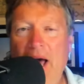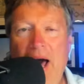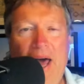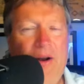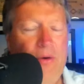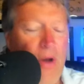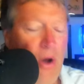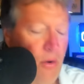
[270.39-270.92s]
I
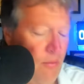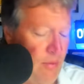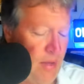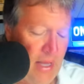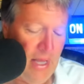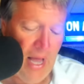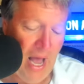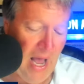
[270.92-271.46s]
don't know.
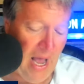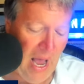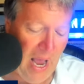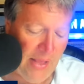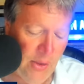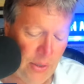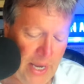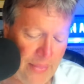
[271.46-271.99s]
I,
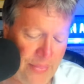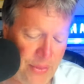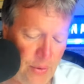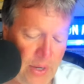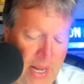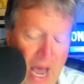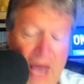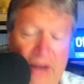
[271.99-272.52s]
I look at
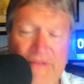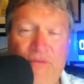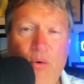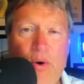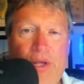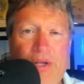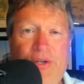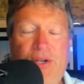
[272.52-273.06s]
39 and
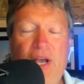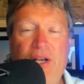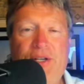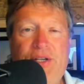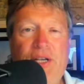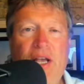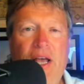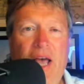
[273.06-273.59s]

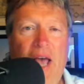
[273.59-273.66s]
46,